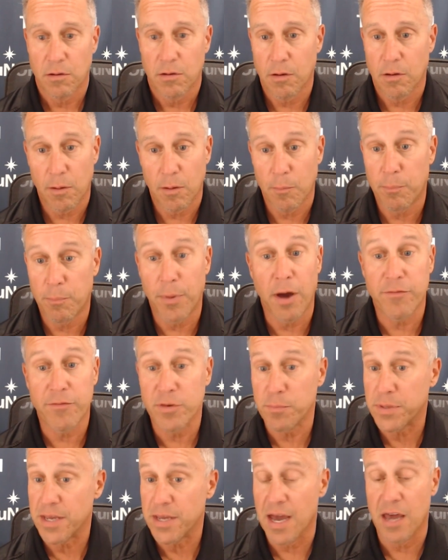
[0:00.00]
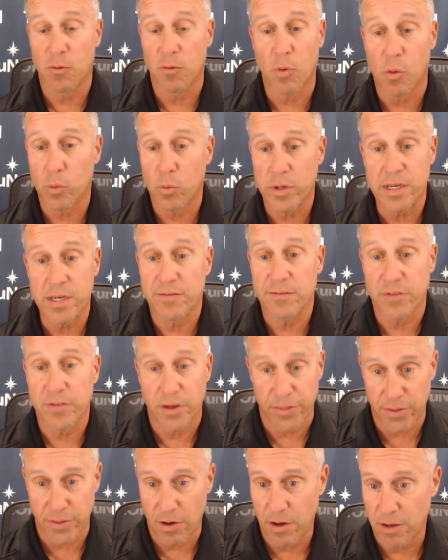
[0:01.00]
uh, above and beyond what we
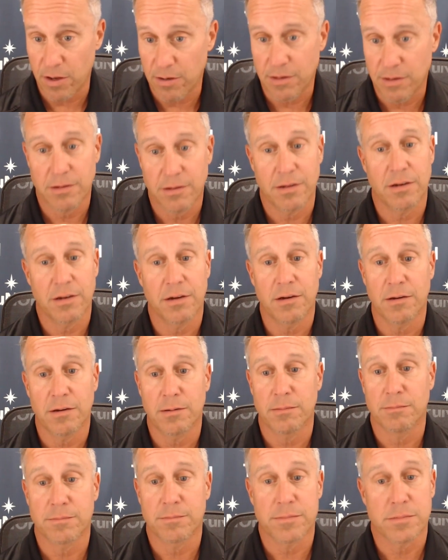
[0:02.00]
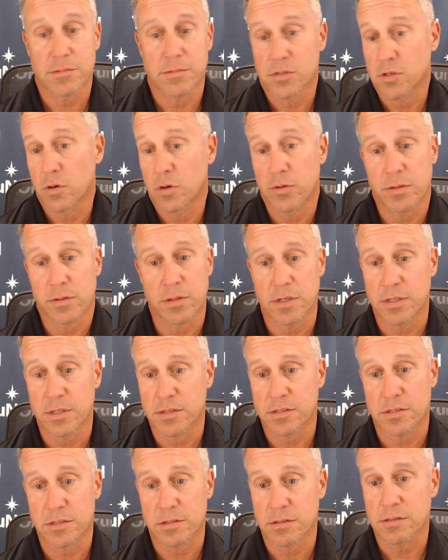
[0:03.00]
even thought. Um, so it,
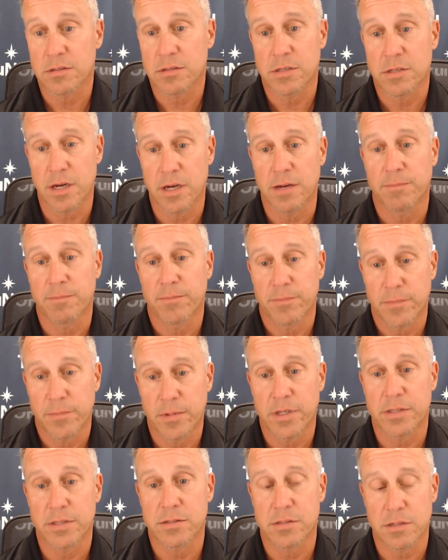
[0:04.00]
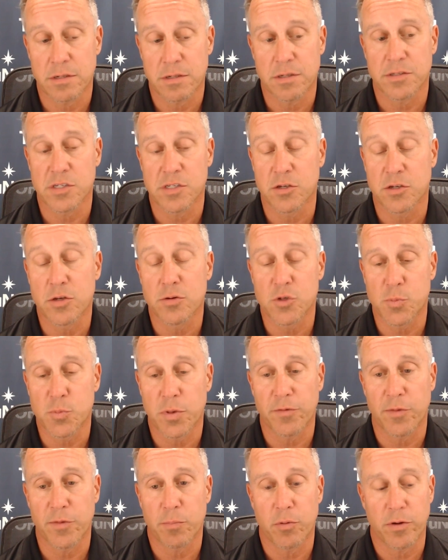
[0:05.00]
it's yeah, it's a, it's a huge
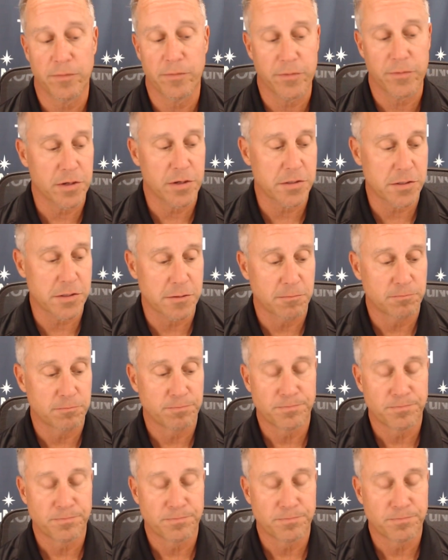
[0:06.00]
pivot point for us.